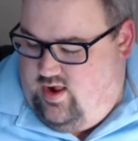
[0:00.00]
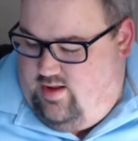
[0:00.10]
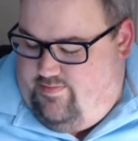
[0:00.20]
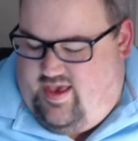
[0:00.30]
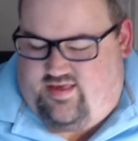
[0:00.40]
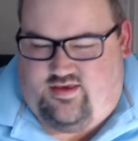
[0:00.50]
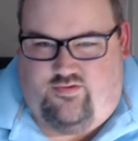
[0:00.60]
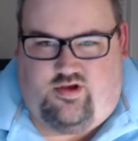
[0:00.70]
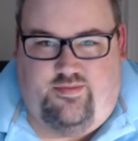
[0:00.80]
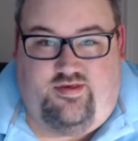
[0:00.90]
masking
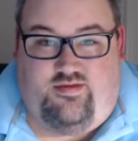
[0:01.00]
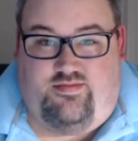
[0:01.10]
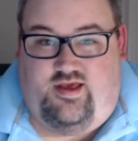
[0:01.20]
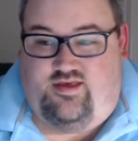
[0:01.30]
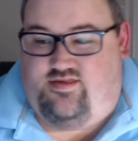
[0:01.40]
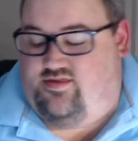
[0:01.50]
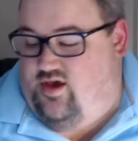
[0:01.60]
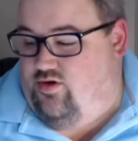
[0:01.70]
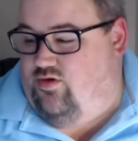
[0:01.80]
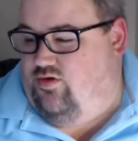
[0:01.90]
what could be some nice
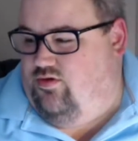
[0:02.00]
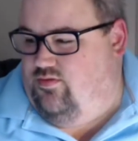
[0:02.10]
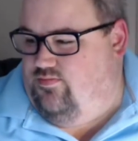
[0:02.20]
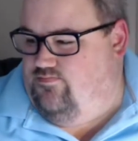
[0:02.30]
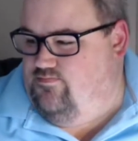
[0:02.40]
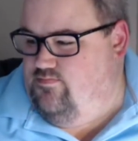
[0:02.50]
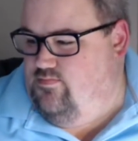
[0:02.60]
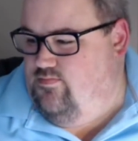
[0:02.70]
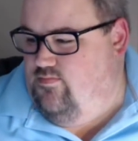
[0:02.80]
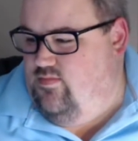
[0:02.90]
subtle
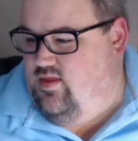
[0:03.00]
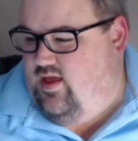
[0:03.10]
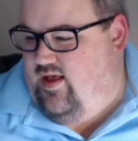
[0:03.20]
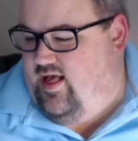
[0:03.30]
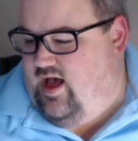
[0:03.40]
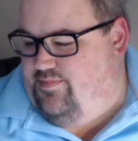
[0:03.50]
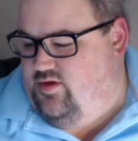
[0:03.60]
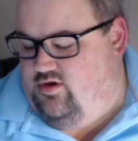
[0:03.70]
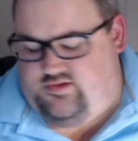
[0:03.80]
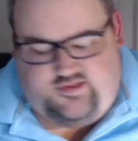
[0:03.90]
uh, hop
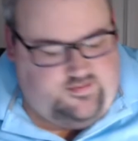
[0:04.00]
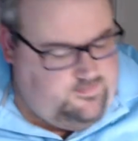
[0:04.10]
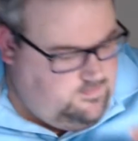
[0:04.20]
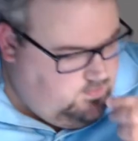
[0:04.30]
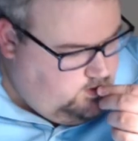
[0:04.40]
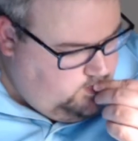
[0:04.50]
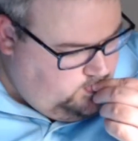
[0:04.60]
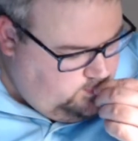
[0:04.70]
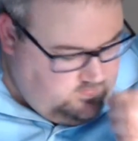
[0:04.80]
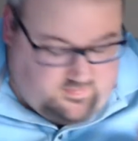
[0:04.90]
notes.
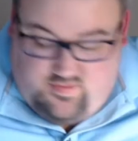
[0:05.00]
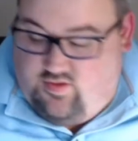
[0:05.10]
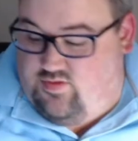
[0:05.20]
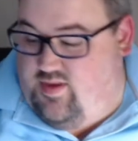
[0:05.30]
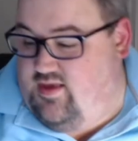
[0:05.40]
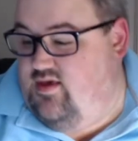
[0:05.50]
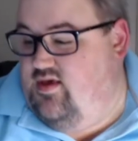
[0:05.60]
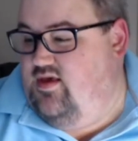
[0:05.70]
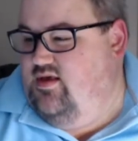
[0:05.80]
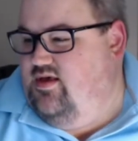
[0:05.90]
Excuse me.
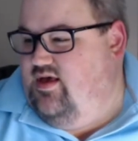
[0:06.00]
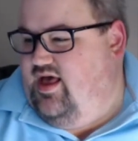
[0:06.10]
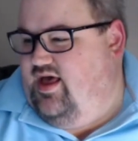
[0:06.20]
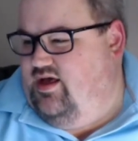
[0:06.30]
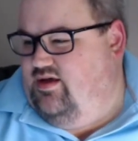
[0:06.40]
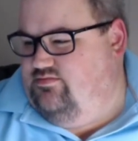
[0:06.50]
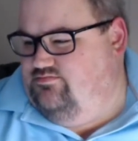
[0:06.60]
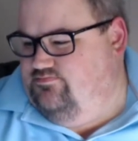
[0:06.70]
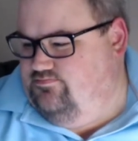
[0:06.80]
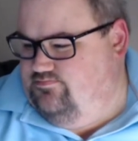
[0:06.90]
Um,
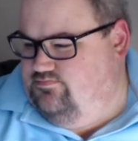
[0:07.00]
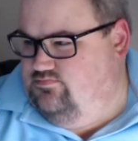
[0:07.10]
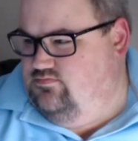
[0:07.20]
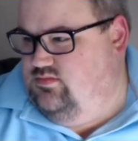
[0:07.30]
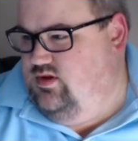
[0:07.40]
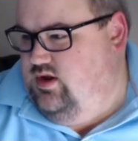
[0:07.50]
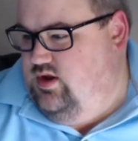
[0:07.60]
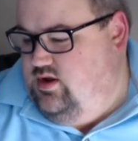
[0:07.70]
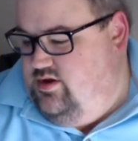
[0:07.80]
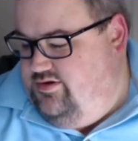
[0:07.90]

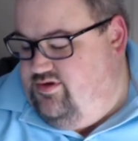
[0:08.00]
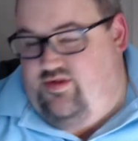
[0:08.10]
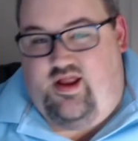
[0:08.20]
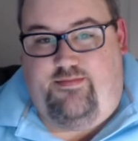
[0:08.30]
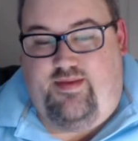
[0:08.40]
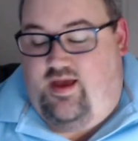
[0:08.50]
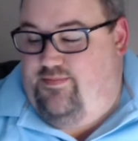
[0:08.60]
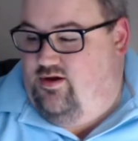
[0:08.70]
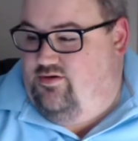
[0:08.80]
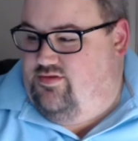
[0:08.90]
certainly not a bad
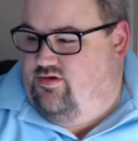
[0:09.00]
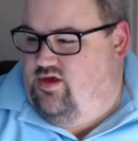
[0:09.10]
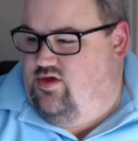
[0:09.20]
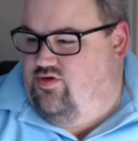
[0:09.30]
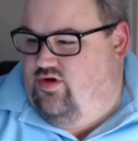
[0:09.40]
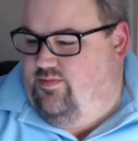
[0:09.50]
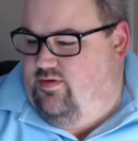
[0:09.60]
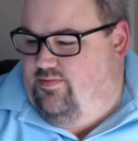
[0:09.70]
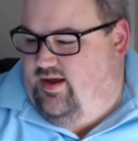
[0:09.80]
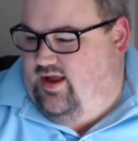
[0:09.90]
beer, certainly enjoyable,
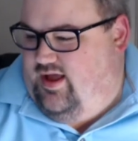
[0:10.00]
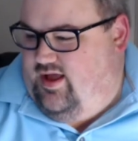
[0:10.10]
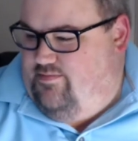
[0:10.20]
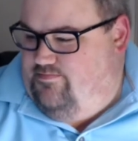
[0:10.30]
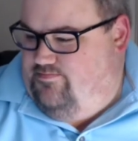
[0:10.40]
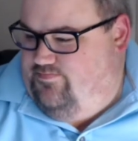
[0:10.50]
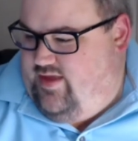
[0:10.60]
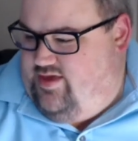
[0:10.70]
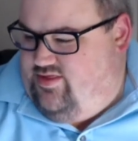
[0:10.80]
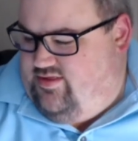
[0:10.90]
but um,
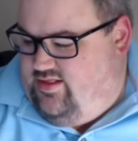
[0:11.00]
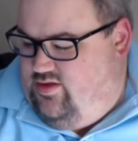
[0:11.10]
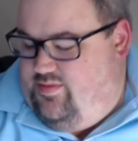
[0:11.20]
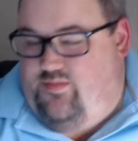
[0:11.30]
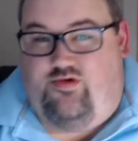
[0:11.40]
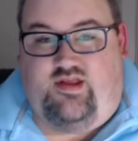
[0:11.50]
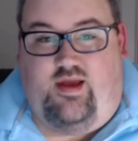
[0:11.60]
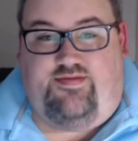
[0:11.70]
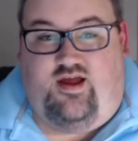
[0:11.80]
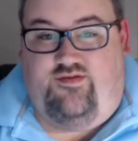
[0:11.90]
I just like a little bit more
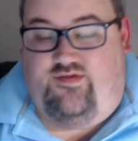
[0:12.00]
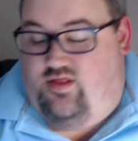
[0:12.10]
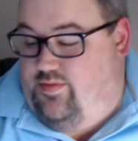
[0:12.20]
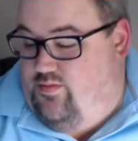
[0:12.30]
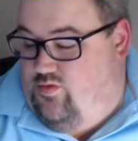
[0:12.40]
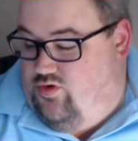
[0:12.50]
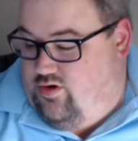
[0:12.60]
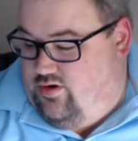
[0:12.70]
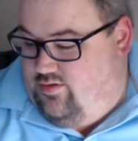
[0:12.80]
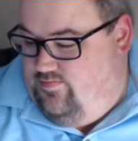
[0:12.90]
depth out of it, a little bit more